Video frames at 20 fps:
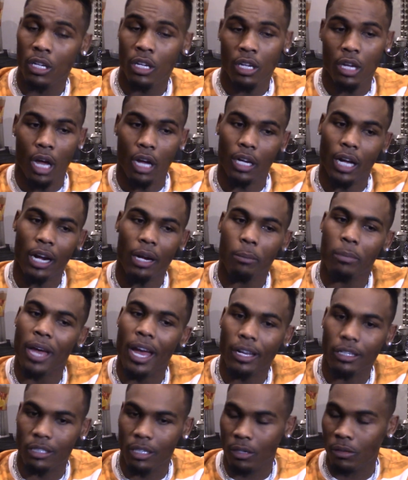I got it
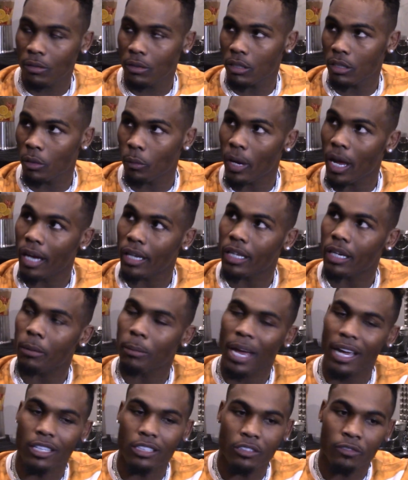back though, and the way I get it
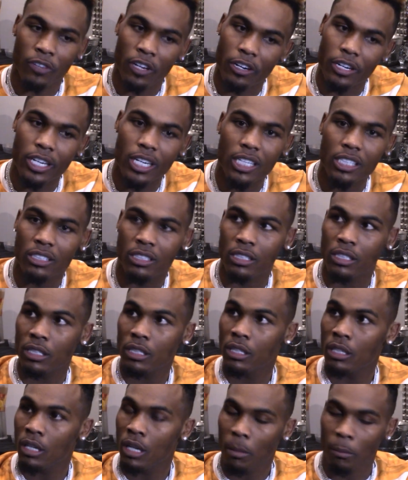back is very easy
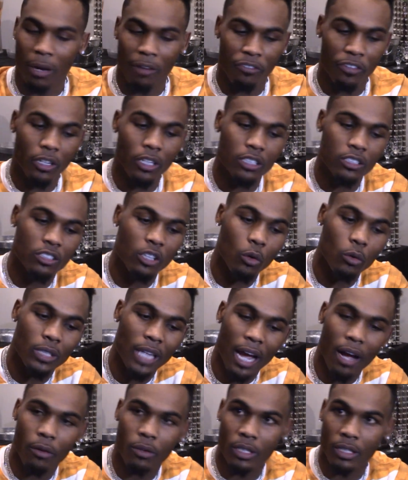by feeling so
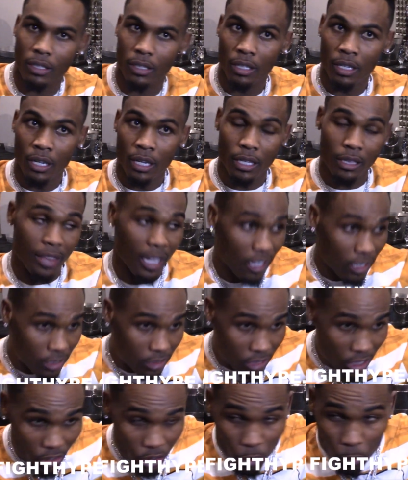doubted. And thanks
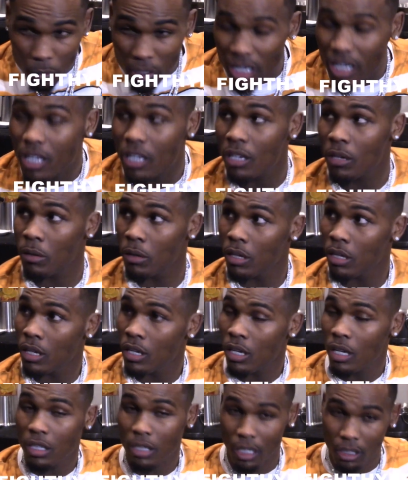to you media,
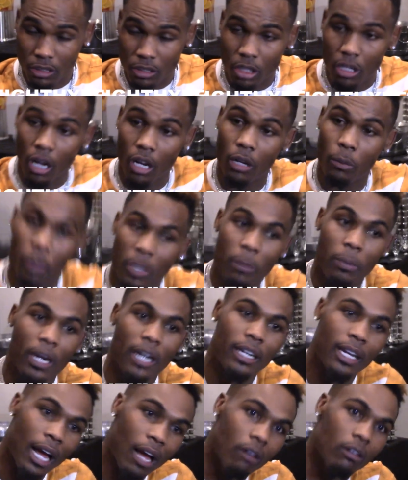and thanks to all the people
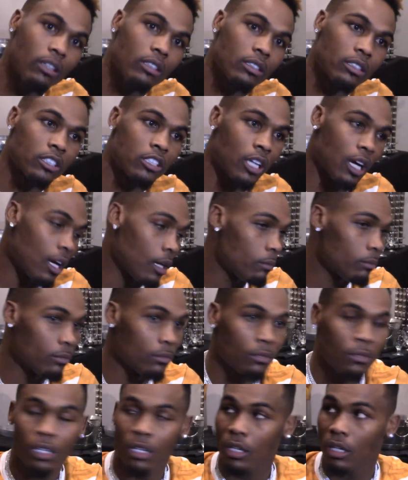that doubted the Trump
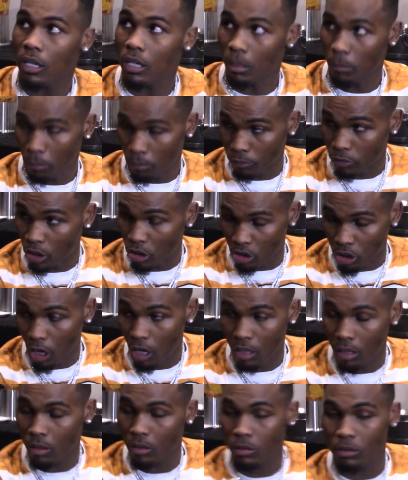and the
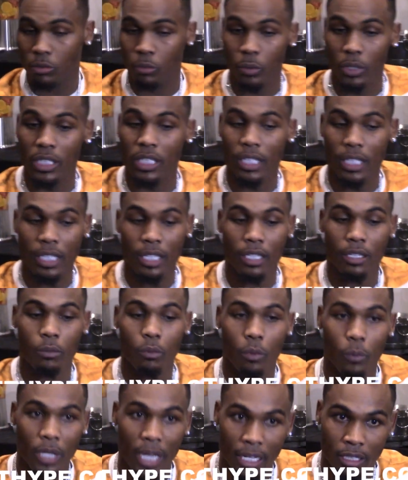Charlos, we did
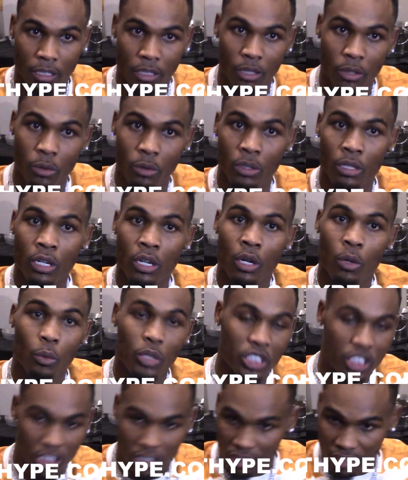what we had to do. We
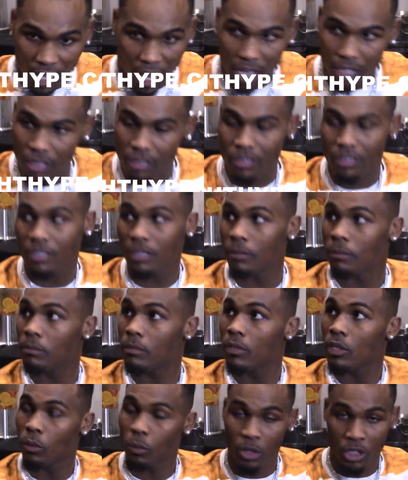silenced them,
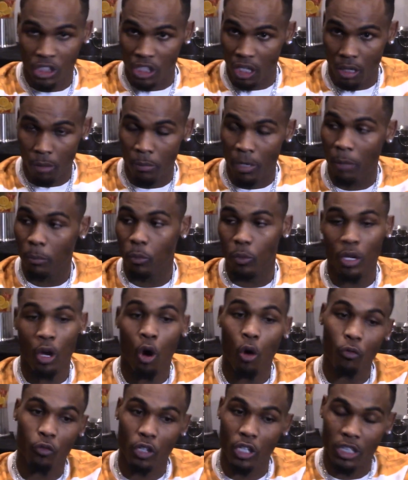we shut them up, we
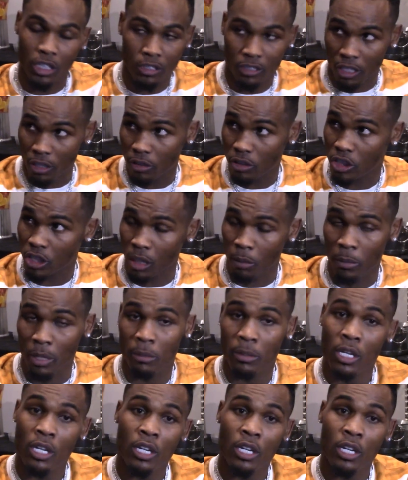hopefully continue to shut them up.